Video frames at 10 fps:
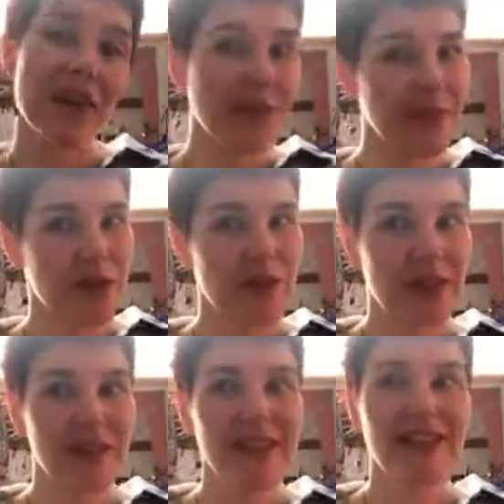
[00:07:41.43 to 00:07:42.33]
very much
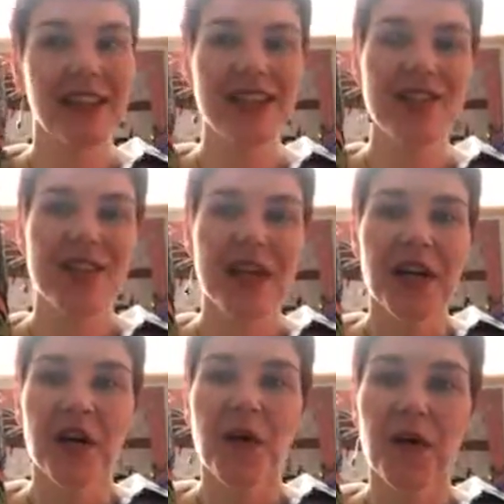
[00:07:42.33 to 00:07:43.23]
recommend this.
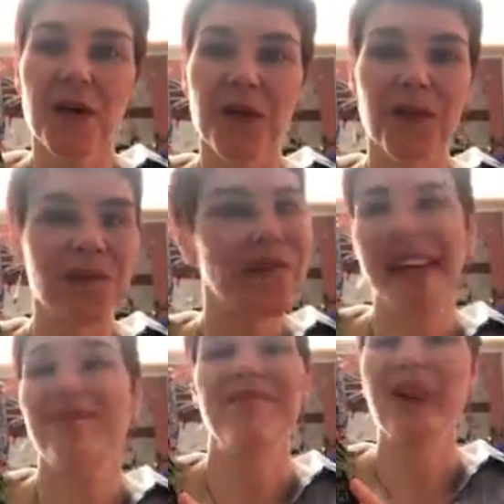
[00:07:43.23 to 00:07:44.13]

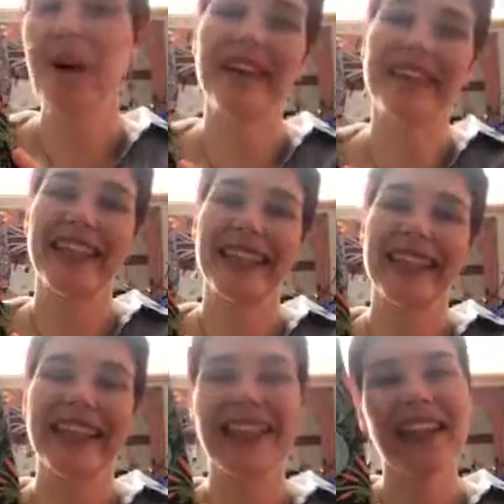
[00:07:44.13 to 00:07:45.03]
Yeah, go out and get
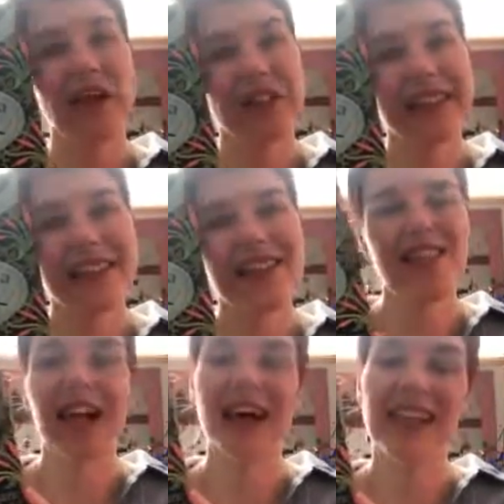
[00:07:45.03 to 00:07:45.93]
it. Love it.
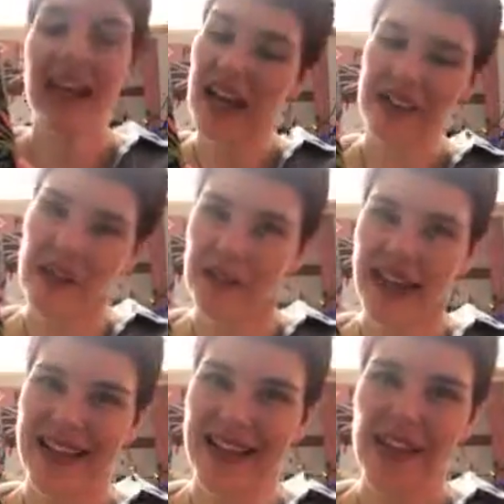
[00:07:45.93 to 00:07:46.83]
Love
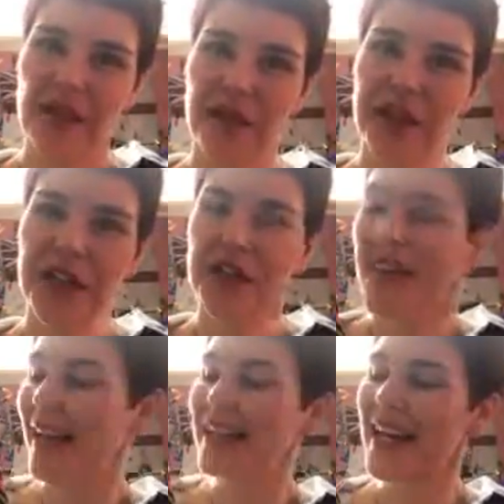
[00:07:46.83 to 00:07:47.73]
Dianne Setterfield.
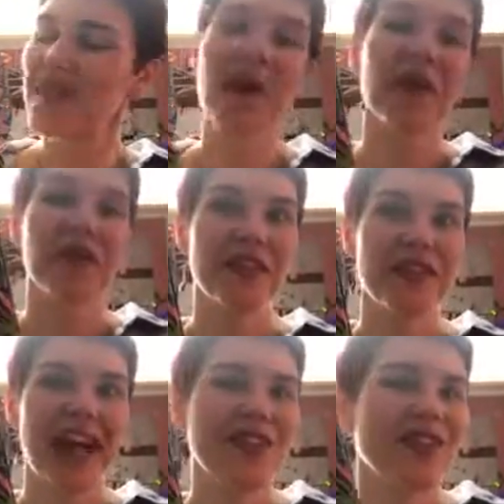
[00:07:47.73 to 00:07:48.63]
And yeah,
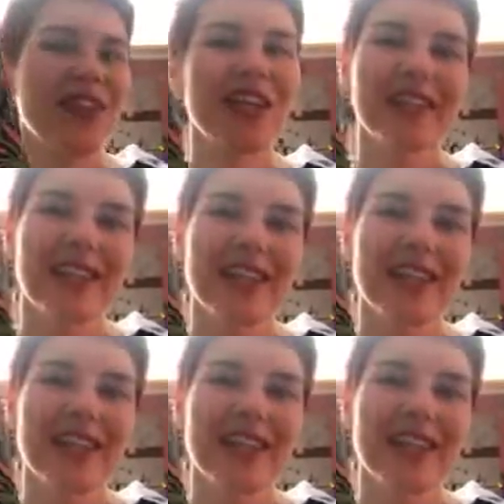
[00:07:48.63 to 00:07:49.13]
fantastic